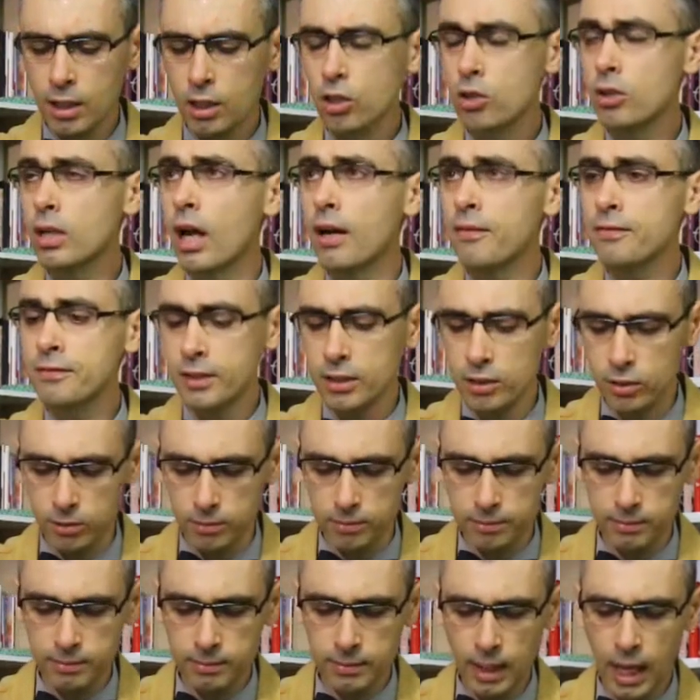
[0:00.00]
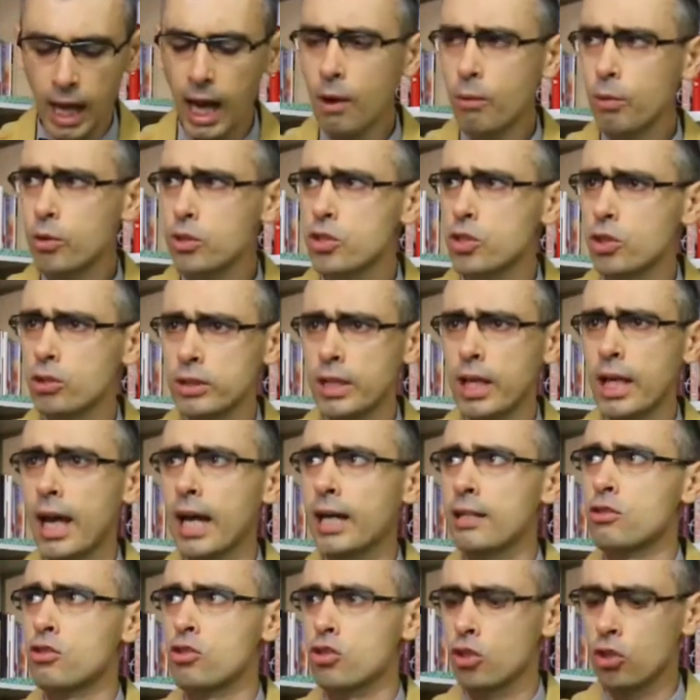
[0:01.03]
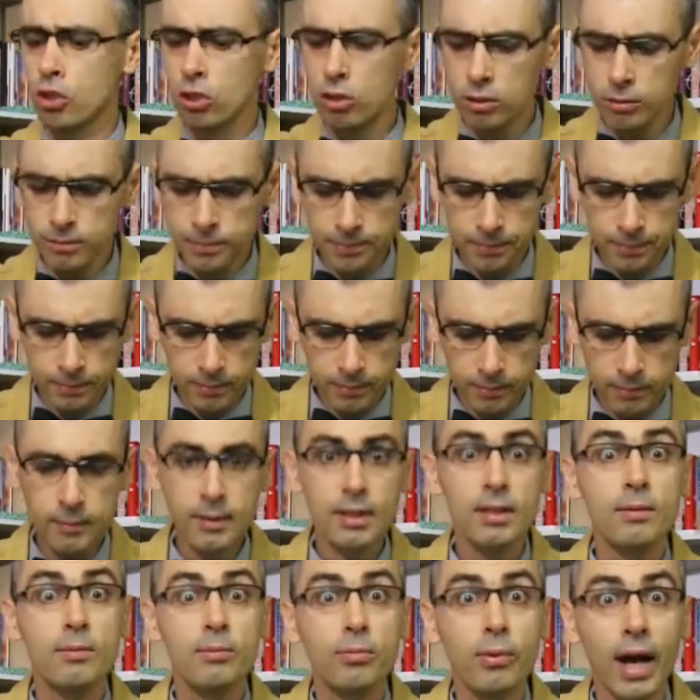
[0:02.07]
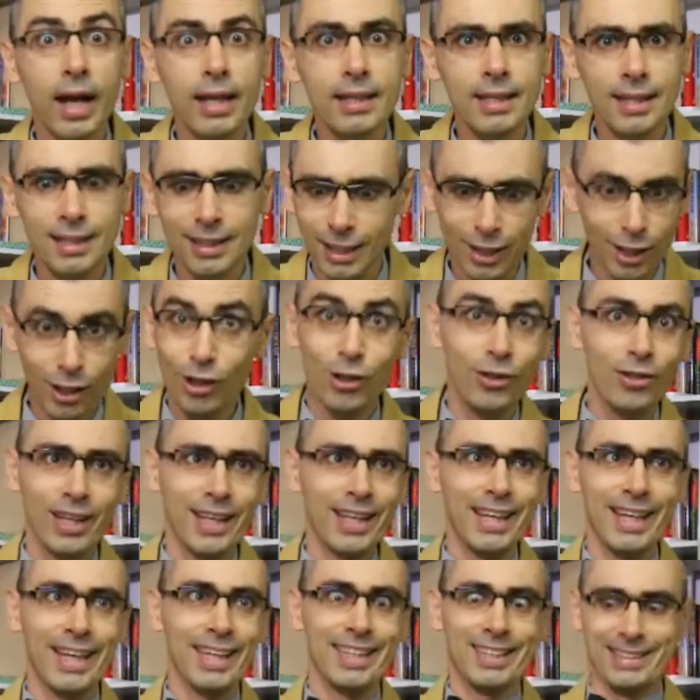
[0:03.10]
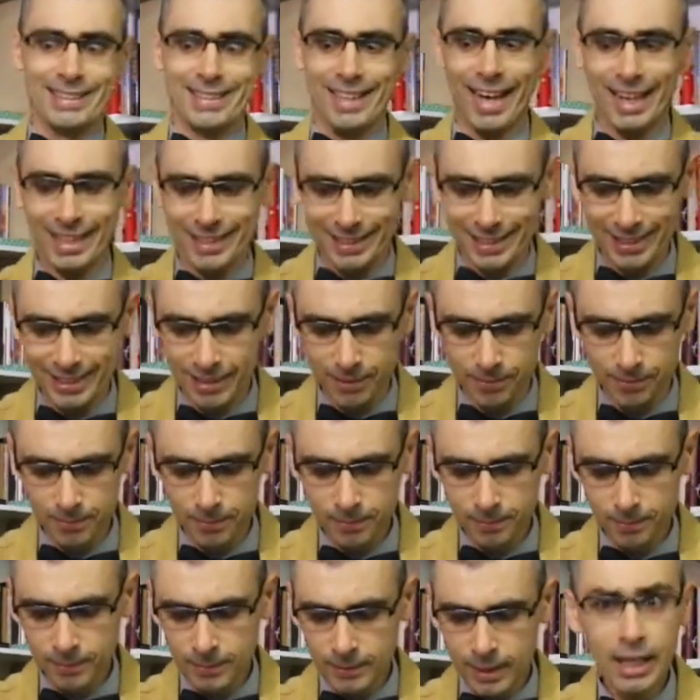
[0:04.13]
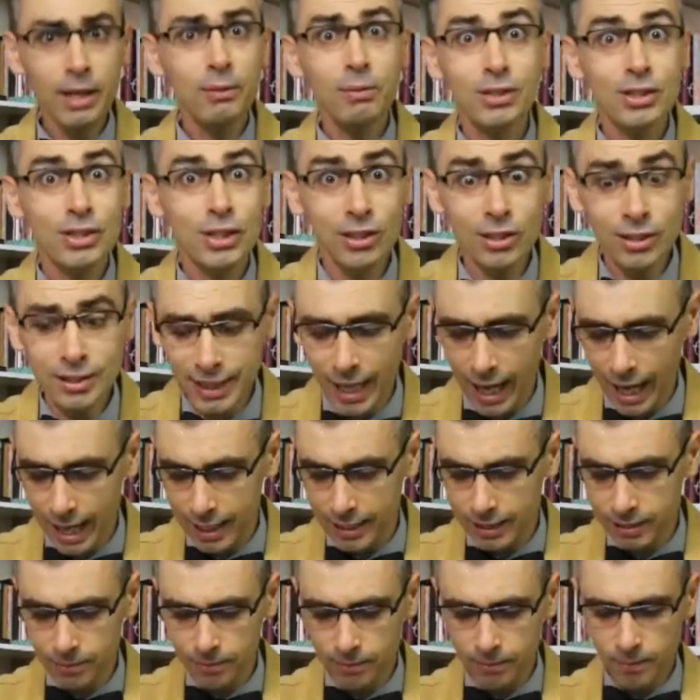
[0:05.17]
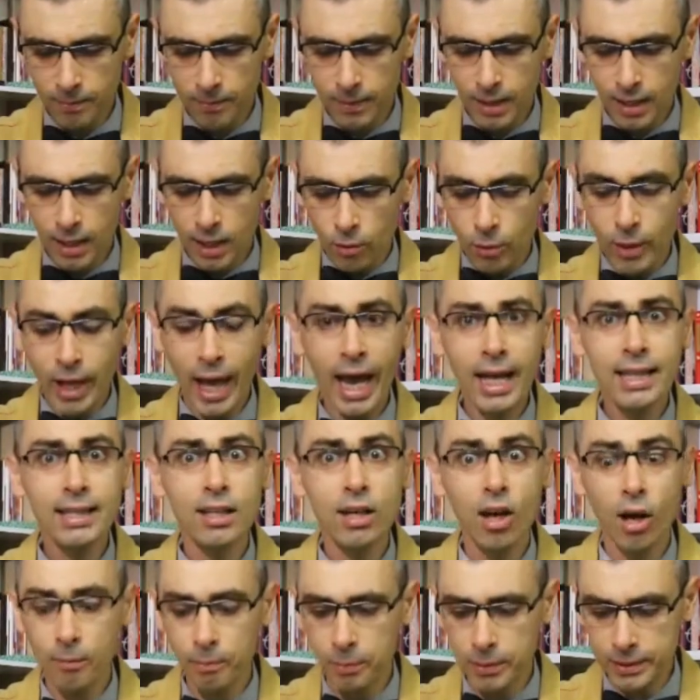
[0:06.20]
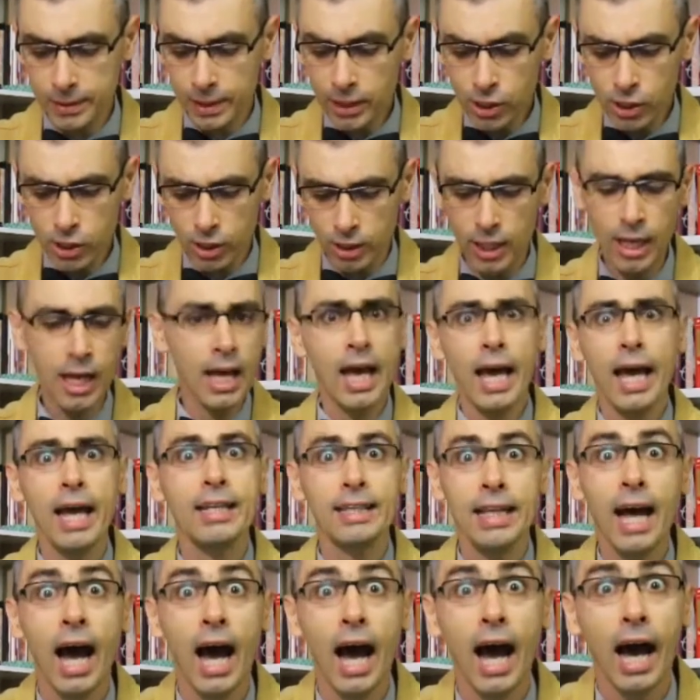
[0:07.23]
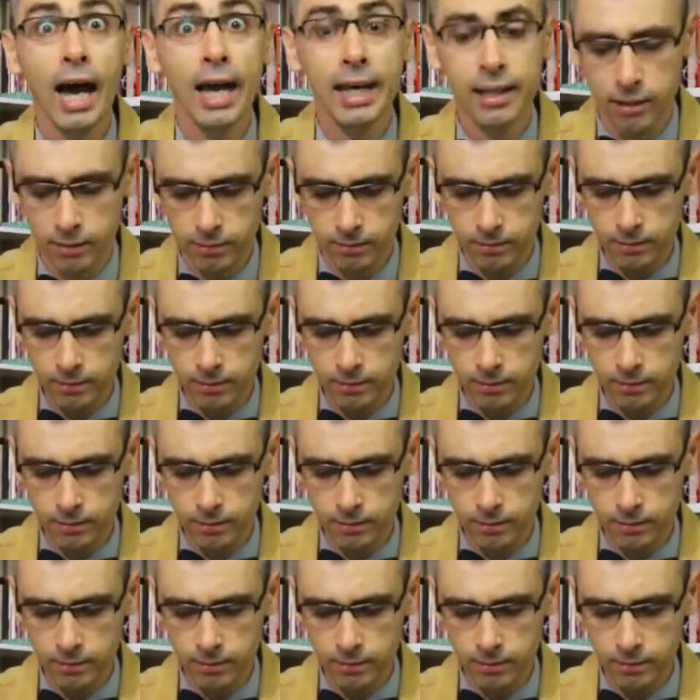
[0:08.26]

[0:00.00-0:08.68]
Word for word: "Good afternoon. How was your day at school?" Brandon, looking excited: "It was good, Dad. We had a competition and I..."